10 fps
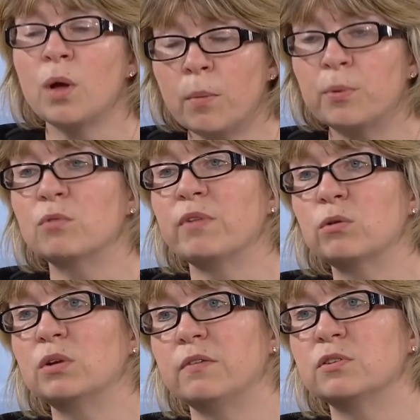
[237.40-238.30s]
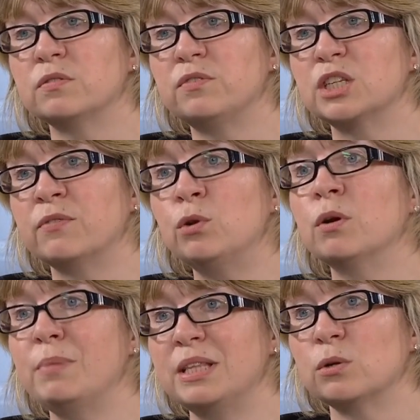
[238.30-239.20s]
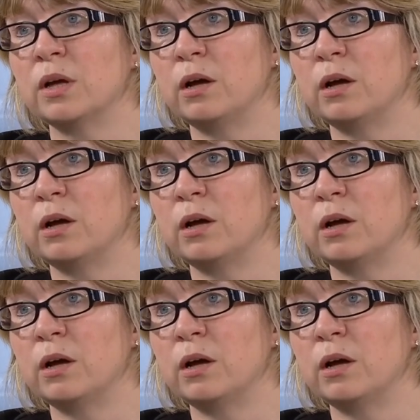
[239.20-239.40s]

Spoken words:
Well, we are putting record levels of funding. If you look at mental health...